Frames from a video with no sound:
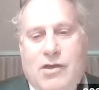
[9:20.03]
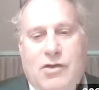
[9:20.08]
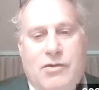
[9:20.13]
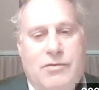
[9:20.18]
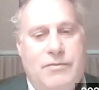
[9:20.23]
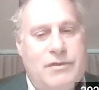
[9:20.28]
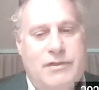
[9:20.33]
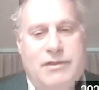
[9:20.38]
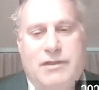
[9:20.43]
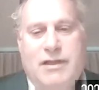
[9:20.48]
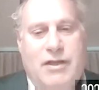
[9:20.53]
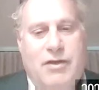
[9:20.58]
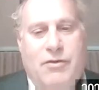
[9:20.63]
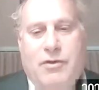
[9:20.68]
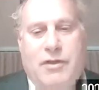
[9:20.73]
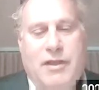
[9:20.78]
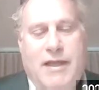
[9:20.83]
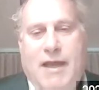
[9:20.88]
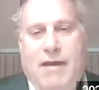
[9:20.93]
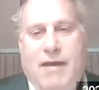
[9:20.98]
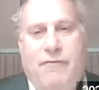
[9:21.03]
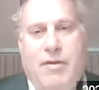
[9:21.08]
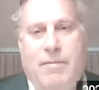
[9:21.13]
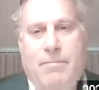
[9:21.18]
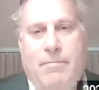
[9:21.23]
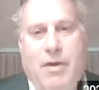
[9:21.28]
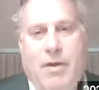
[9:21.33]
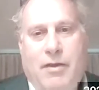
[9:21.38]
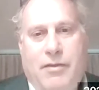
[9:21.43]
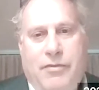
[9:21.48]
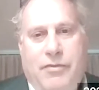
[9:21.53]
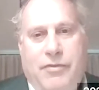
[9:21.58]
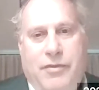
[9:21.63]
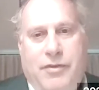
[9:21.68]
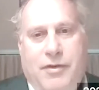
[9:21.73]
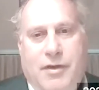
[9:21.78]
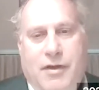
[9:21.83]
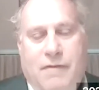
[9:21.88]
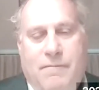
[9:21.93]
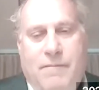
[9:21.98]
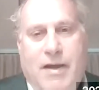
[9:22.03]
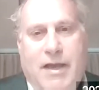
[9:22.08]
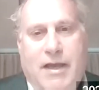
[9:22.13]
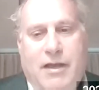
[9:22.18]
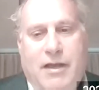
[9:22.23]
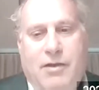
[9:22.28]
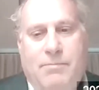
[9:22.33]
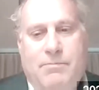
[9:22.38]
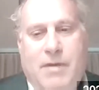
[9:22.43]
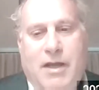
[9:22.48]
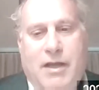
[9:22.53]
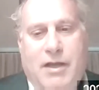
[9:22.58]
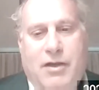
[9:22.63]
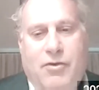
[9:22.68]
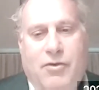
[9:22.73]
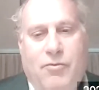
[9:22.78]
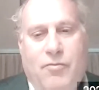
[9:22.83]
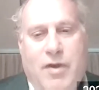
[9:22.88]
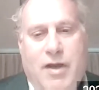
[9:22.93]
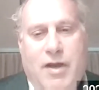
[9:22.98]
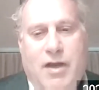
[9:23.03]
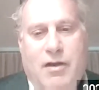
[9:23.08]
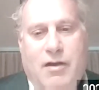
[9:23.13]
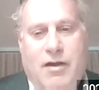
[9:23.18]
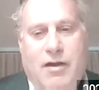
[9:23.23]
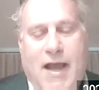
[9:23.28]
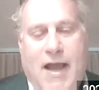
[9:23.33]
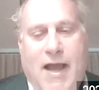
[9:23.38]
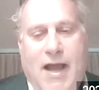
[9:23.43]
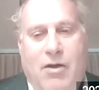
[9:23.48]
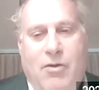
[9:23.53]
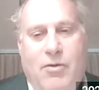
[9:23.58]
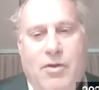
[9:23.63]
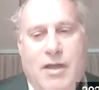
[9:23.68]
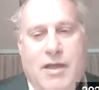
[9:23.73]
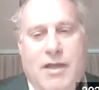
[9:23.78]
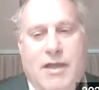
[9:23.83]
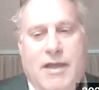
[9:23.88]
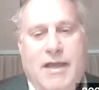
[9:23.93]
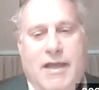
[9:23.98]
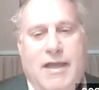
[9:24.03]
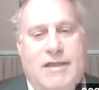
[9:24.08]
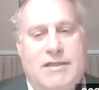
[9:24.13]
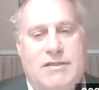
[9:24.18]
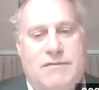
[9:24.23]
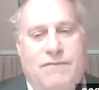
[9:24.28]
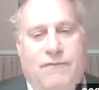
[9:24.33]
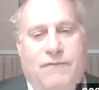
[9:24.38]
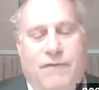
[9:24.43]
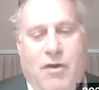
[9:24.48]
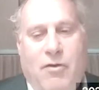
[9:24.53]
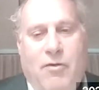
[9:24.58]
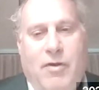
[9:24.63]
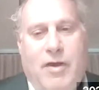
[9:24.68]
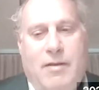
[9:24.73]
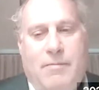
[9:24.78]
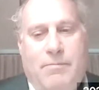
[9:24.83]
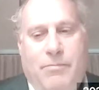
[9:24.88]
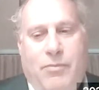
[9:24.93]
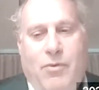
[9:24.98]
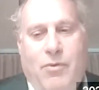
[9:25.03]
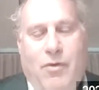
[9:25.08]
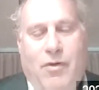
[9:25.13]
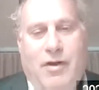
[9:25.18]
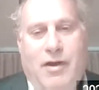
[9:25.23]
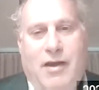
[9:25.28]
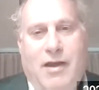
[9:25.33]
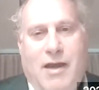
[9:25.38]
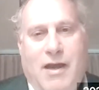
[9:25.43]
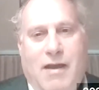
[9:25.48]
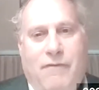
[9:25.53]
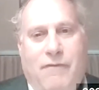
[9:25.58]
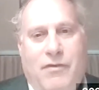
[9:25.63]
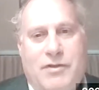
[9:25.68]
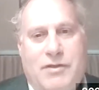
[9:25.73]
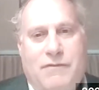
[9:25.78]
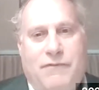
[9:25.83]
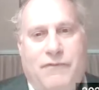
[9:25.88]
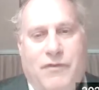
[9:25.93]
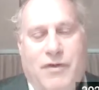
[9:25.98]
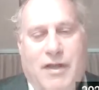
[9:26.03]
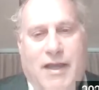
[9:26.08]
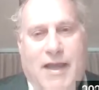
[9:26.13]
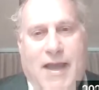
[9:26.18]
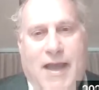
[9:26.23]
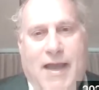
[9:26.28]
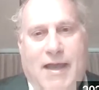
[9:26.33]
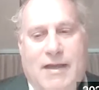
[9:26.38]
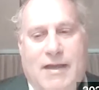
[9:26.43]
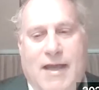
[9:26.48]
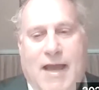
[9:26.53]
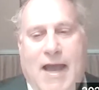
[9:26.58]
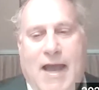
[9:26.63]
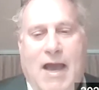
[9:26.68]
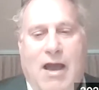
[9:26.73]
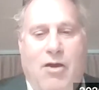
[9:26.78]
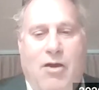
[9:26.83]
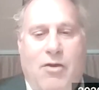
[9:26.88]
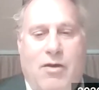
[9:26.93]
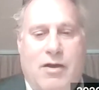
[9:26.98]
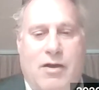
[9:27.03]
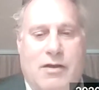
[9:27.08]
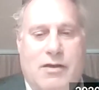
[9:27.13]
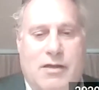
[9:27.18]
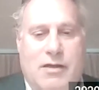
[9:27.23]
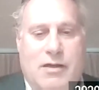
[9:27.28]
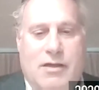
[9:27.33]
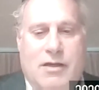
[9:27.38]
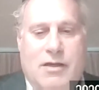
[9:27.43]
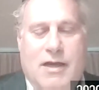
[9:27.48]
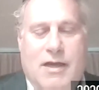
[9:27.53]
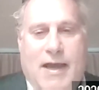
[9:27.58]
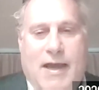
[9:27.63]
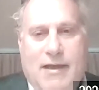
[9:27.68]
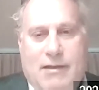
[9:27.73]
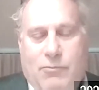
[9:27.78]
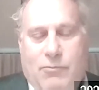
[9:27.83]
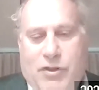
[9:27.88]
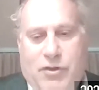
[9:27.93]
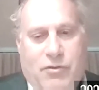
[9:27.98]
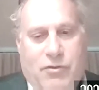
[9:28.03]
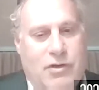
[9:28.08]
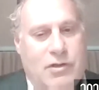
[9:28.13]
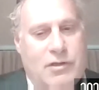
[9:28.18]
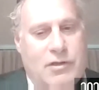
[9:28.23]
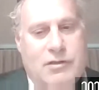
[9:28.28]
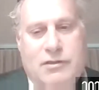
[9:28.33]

literally every month of my career, how it's very important never to forget how, whether you're